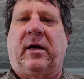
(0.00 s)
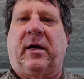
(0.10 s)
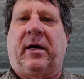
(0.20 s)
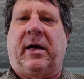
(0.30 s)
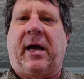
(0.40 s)

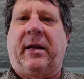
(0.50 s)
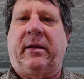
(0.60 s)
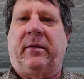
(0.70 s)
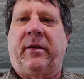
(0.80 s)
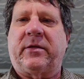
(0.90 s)

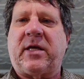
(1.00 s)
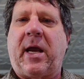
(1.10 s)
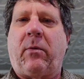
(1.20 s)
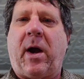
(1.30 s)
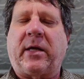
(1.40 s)
on the
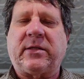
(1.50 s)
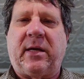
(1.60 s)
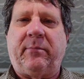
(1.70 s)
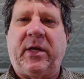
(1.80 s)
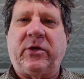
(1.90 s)
sidewalks
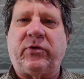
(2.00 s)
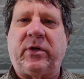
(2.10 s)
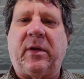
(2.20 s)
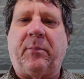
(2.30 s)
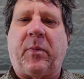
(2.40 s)
on Main
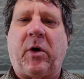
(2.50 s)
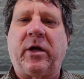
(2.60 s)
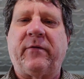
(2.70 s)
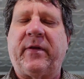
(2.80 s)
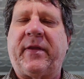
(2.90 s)
Street,
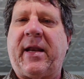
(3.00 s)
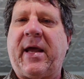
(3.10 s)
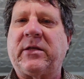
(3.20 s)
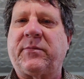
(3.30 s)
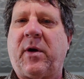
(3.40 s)
part of it that
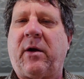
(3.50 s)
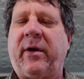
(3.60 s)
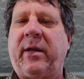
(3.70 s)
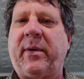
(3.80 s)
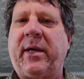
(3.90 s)
has
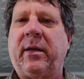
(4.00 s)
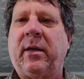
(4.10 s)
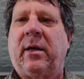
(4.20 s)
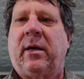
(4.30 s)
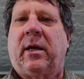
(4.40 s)
already been
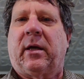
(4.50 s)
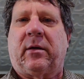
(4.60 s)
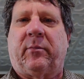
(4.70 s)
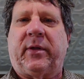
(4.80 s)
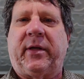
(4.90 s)

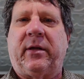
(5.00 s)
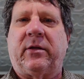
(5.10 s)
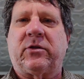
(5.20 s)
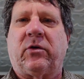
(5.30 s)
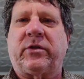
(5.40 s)
completed.
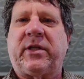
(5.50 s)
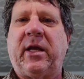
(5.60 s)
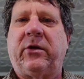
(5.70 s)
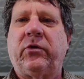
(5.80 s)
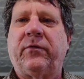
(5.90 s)
So stay
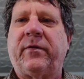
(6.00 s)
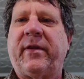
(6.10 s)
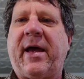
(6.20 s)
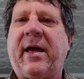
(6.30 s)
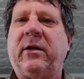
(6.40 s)
tuned for
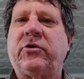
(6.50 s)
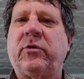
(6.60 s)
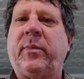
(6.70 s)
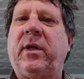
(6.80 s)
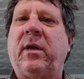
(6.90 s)
that. It
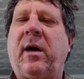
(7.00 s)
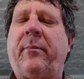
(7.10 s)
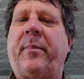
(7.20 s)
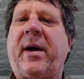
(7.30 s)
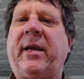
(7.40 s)
should be
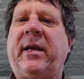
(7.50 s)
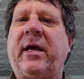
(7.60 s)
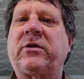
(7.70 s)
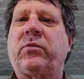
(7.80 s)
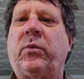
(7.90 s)
up by
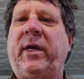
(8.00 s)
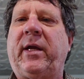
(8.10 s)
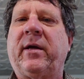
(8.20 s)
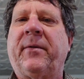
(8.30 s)
next week,